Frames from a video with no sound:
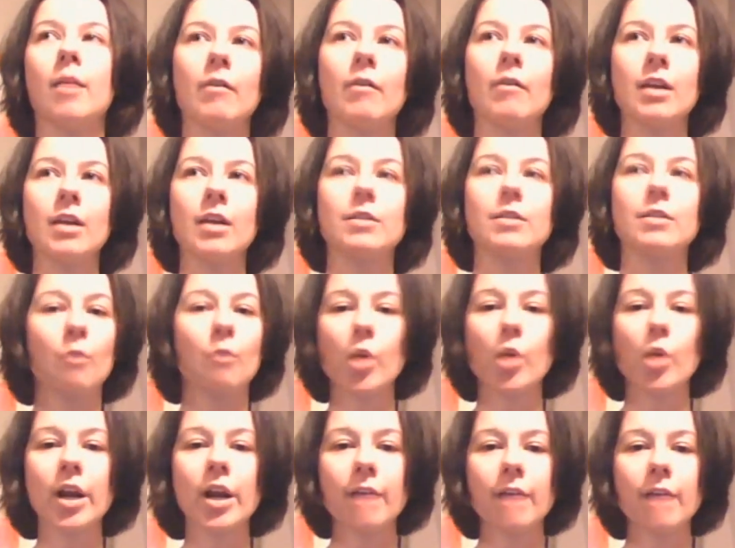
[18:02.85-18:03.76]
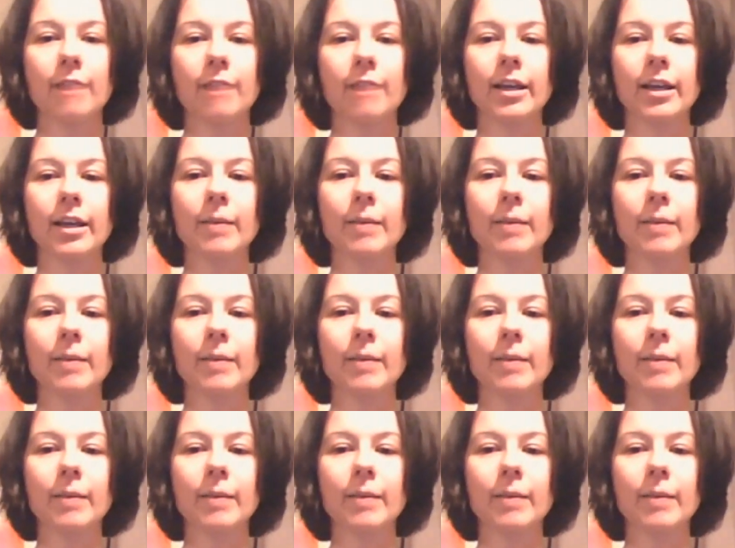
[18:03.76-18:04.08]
I realized if I want a